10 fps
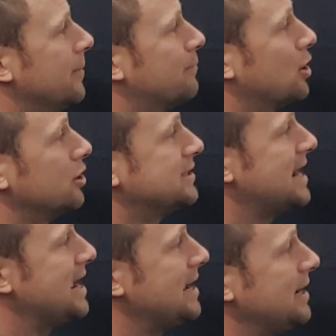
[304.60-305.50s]
per
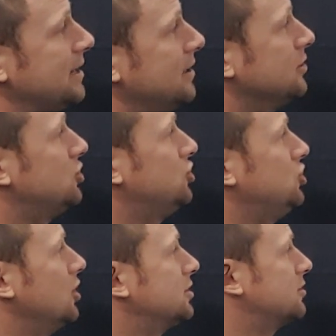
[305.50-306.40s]
day
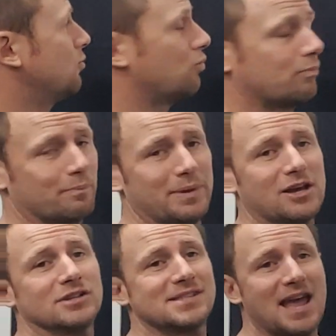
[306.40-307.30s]
just
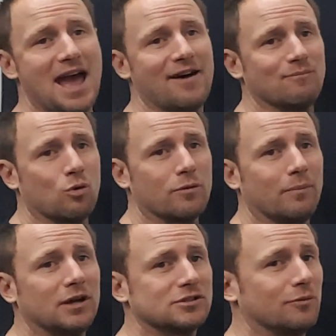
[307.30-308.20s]
because they have more
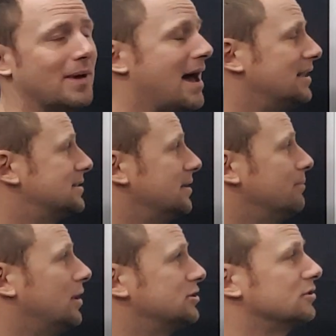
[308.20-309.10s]
muscle mass. And
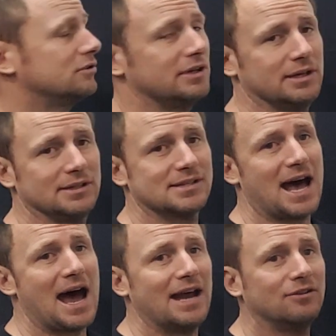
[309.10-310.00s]
muscle is
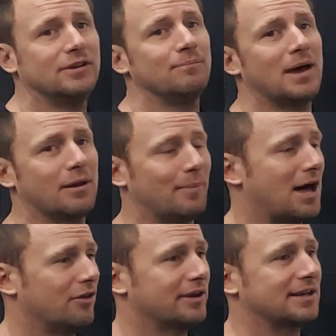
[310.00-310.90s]
highly
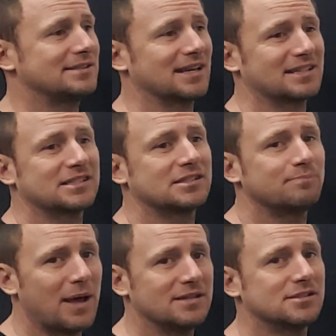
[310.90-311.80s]
metabolic, it's
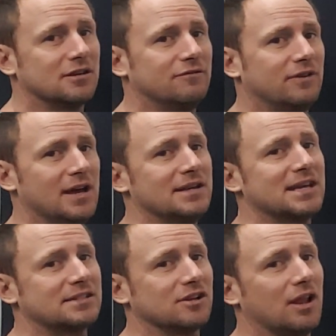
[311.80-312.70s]
expensive,
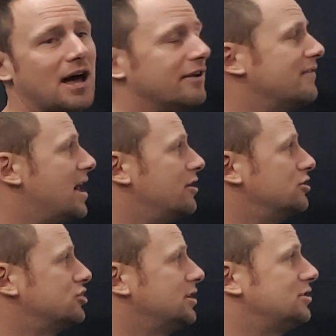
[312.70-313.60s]
takes a lot of
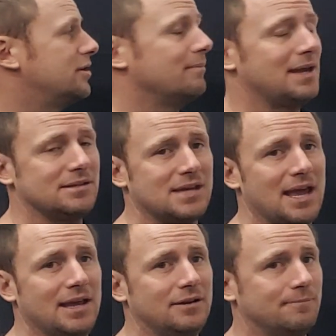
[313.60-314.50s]
energy to
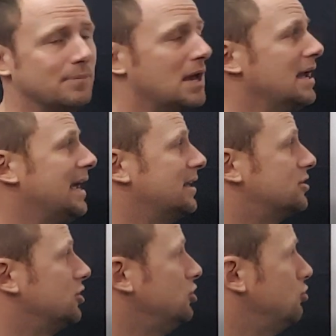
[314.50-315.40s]
maintain and
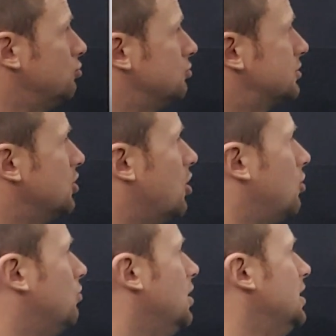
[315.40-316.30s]
to use.
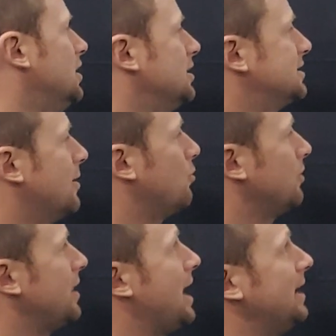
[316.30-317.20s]
So
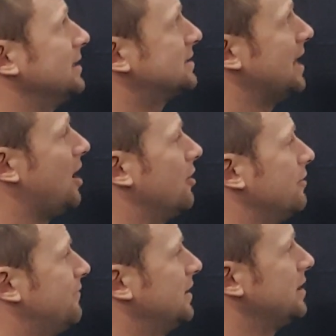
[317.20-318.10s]
someone that is that
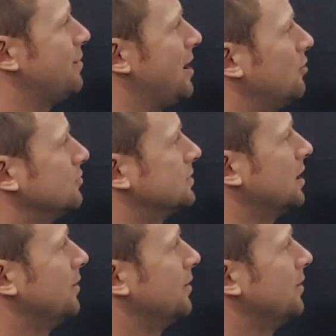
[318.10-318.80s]
150 pounds